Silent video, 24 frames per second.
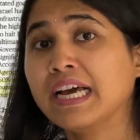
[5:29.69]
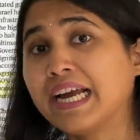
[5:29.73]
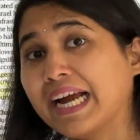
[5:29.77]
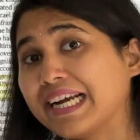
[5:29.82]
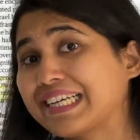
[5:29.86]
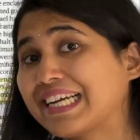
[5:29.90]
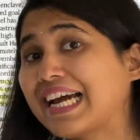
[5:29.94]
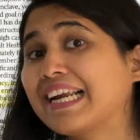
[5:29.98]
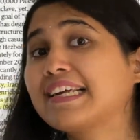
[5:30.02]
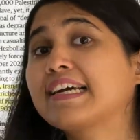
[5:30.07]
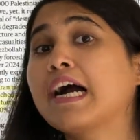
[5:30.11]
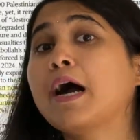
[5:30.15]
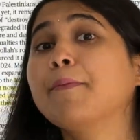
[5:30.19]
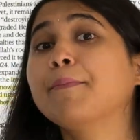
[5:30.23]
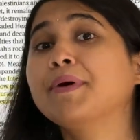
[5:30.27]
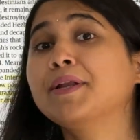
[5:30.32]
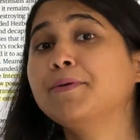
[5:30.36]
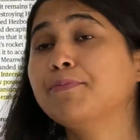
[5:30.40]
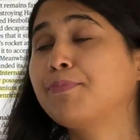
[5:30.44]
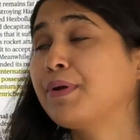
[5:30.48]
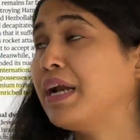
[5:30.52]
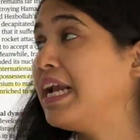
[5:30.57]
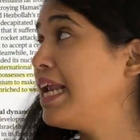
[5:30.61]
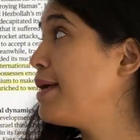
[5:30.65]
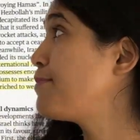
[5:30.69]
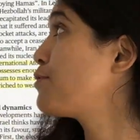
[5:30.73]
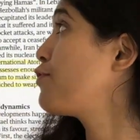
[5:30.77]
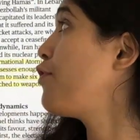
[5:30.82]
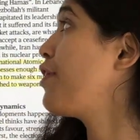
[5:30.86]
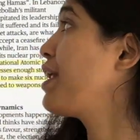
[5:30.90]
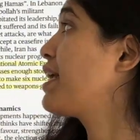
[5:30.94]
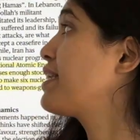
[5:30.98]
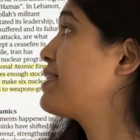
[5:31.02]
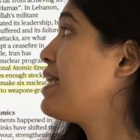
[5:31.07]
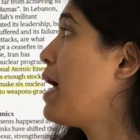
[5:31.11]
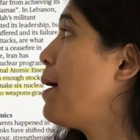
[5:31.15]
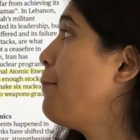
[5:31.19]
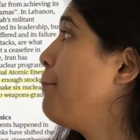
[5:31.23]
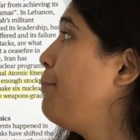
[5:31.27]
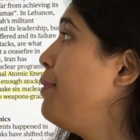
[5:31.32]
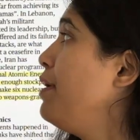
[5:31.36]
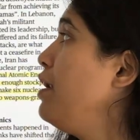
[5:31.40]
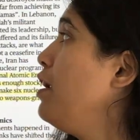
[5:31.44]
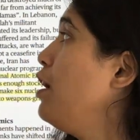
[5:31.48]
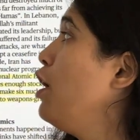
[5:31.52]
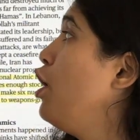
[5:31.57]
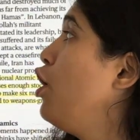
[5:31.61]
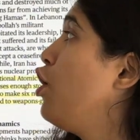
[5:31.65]
It can come in prelims. For
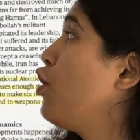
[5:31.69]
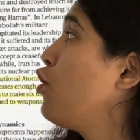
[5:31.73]
example,